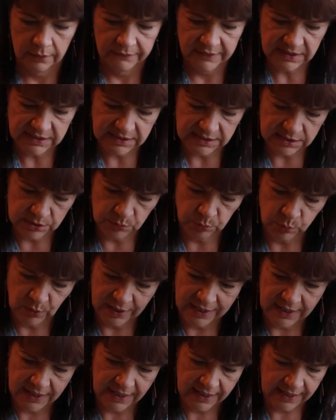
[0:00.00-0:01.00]
This is the
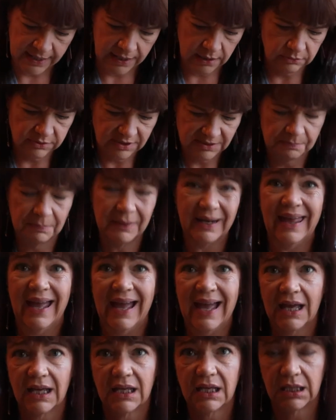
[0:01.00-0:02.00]
Warehouse
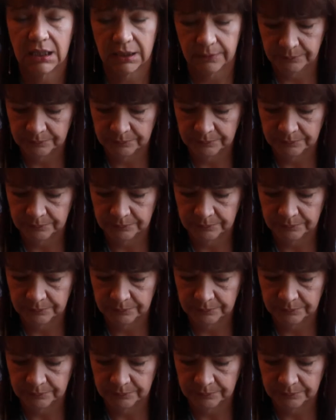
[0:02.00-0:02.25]
Black